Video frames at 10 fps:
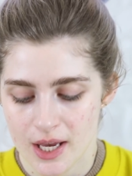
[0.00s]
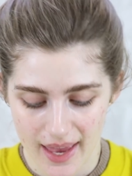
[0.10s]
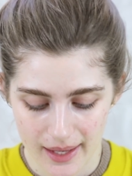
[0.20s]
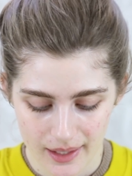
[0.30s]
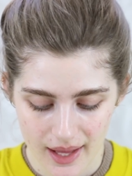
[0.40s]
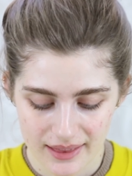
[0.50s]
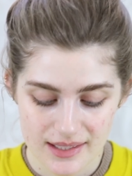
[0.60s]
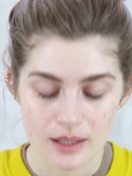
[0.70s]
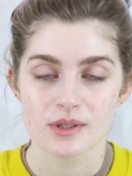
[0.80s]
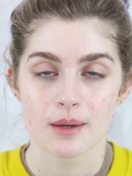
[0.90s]
And at the
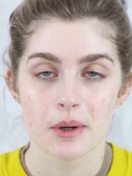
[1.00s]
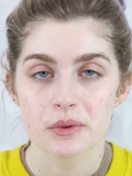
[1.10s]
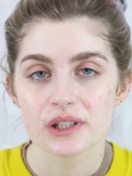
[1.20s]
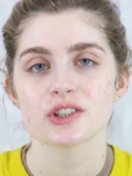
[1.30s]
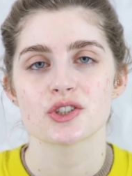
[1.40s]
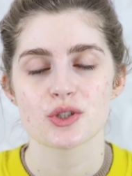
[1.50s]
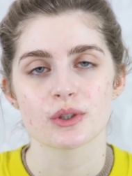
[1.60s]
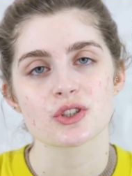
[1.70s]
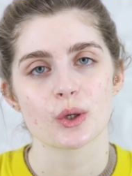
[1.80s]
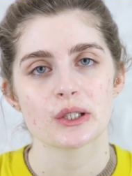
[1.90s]
same time, I really do
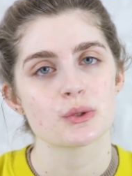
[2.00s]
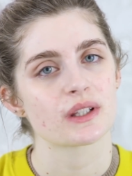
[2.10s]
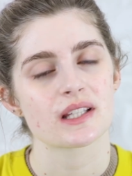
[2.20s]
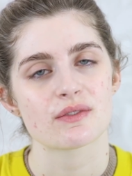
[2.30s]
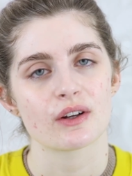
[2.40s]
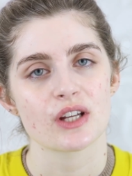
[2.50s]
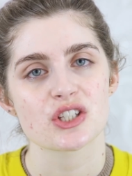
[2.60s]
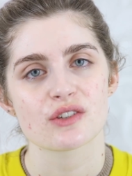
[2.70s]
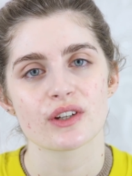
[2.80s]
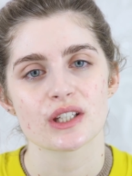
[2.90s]
enjoy doing these
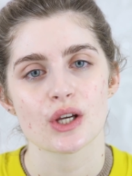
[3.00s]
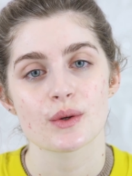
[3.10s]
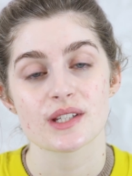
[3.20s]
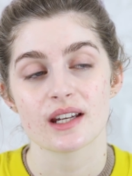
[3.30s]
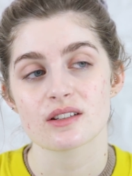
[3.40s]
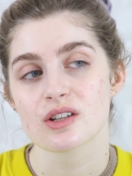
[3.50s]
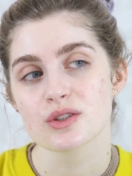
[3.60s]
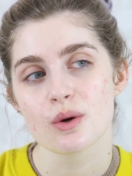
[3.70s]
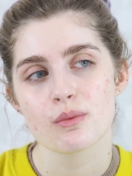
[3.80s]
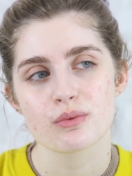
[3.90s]
foundation videos, and it's
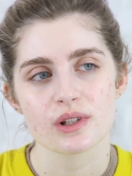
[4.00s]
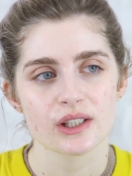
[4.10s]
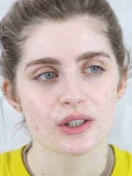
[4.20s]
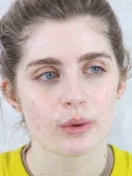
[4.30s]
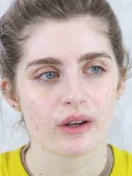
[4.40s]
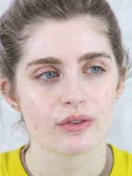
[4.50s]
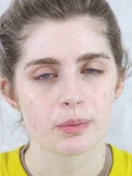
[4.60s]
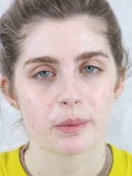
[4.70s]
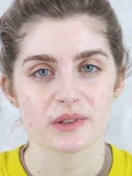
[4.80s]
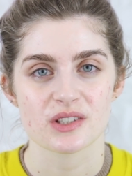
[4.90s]
also a really good way for
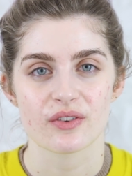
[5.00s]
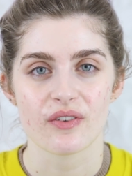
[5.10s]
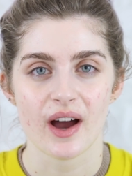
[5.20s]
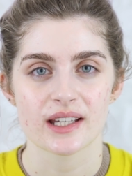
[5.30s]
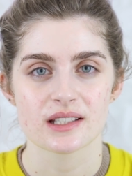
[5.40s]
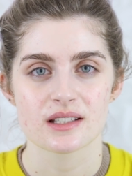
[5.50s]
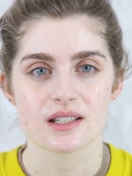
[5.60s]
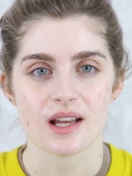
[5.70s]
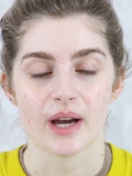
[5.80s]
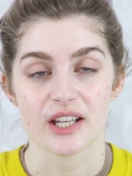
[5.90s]
people to
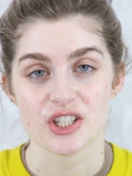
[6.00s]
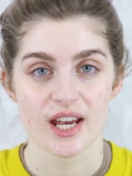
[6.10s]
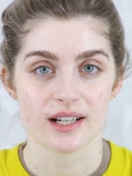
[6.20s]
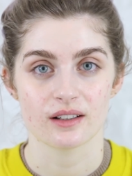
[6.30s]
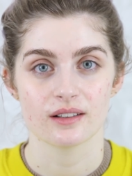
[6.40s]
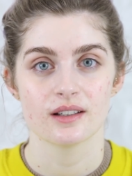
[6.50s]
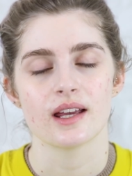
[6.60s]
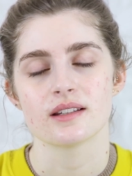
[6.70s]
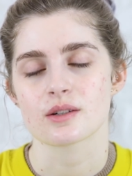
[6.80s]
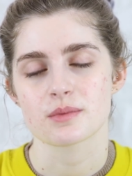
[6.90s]
find my channel
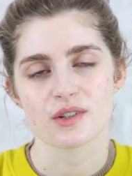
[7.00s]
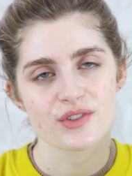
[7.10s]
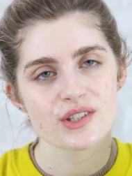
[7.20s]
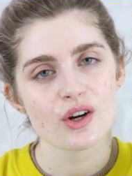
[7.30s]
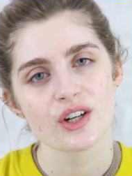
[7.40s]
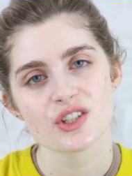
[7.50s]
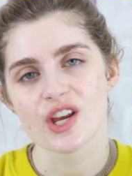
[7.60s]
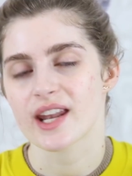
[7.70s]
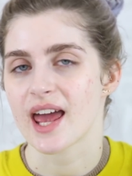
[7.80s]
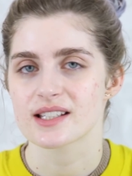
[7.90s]
in terms of search
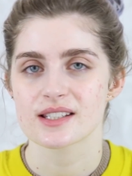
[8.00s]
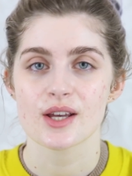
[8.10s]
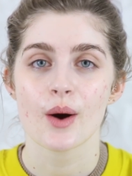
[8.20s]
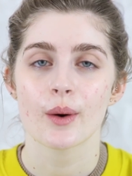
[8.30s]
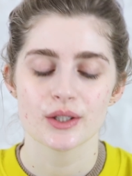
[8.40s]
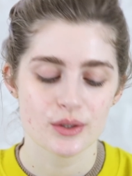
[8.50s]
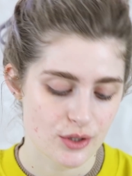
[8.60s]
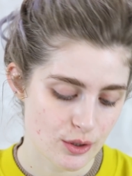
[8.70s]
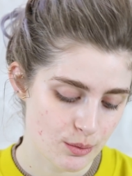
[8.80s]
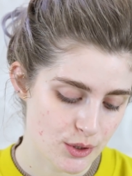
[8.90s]
and SEO on
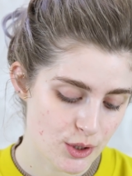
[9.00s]
YouTube.